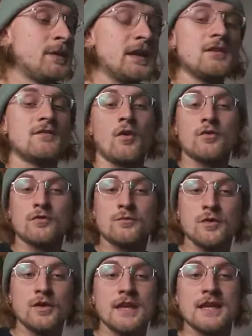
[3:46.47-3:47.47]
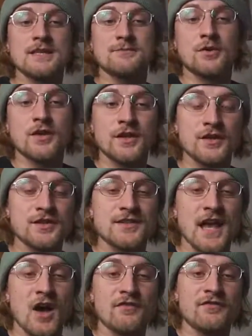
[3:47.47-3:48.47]
vulnerable is putting
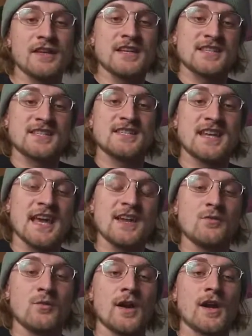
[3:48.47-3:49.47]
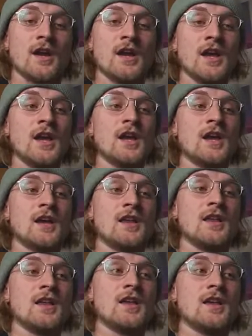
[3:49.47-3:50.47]
yourself in a state where
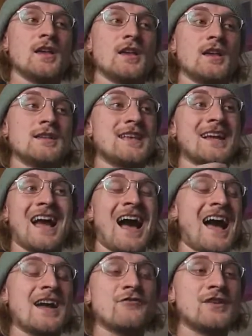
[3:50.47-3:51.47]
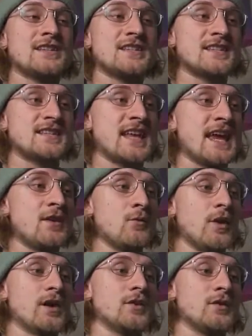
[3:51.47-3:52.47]
it's like high risk state
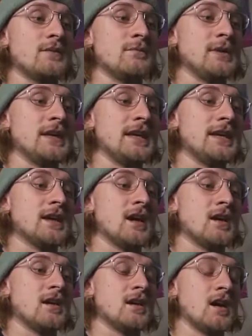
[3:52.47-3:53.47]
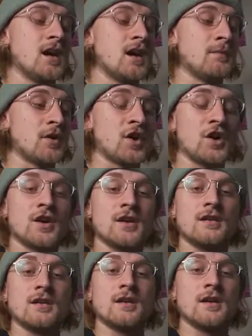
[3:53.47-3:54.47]
where you can be hurt
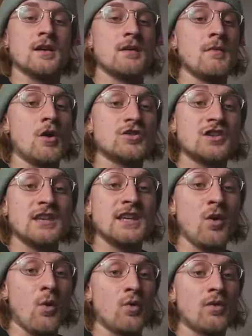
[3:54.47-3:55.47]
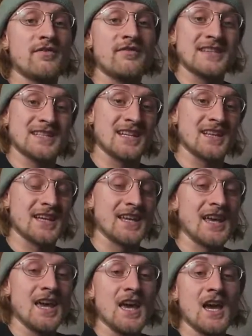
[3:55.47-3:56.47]
emotionally or physically.
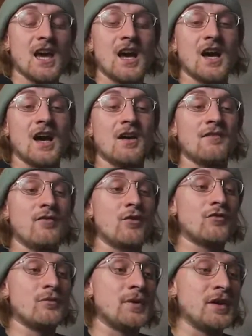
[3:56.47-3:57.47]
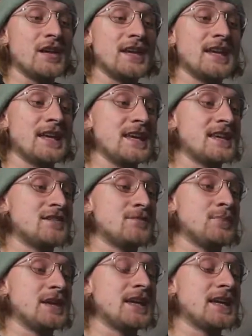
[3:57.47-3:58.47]
Vulnerability is
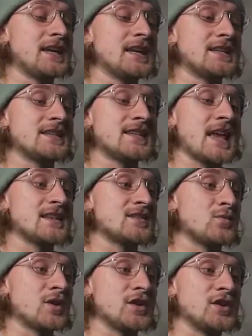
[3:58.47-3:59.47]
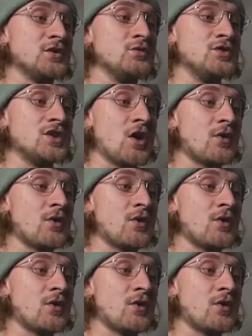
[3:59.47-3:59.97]
being in a sense where you don't